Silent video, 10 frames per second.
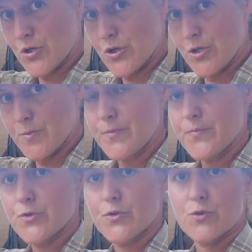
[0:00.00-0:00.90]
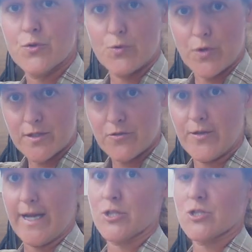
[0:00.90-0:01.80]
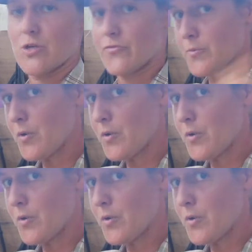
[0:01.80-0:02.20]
the curb to work the flexion of the